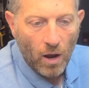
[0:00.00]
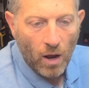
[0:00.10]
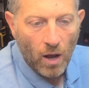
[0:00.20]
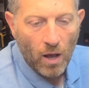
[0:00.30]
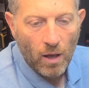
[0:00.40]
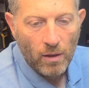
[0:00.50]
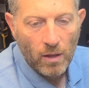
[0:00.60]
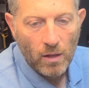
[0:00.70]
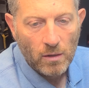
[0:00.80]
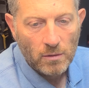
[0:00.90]

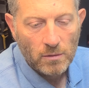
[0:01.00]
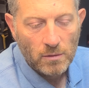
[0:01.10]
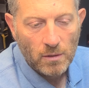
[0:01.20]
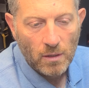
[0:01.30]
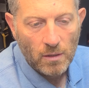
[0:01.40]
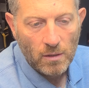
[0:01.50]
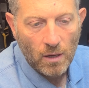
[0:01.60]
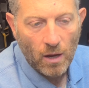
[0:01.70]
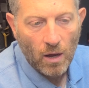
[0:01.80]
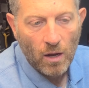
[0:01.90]

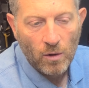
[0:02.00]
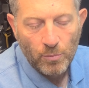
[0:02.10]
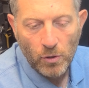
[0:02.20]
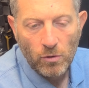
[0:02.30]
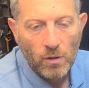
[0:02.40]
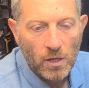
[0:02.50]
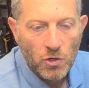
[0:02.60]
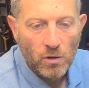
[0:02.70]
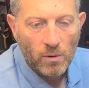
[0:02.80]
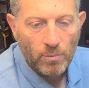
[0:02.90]
a computer
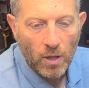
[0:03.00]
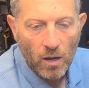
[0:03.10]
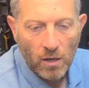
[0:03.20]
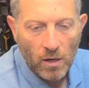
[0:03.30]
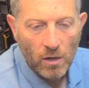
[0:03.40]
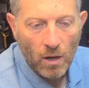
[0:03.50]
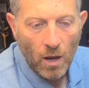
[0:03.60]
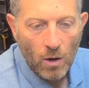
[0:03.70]
that you can plug in